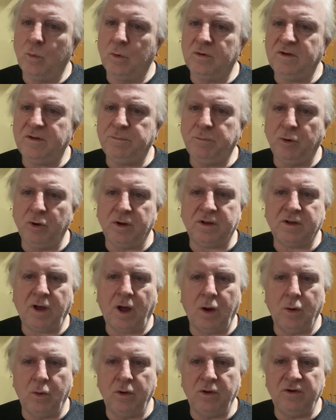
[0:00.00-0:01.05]
just put it
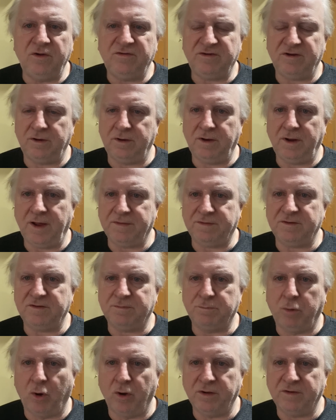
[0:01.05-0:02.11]
coercion at this
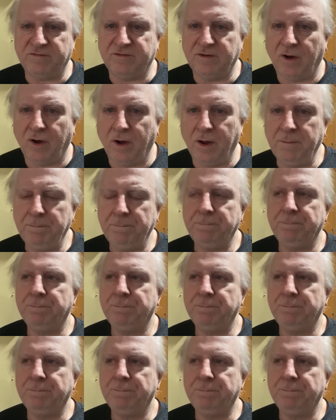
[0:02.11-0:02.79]
point of time,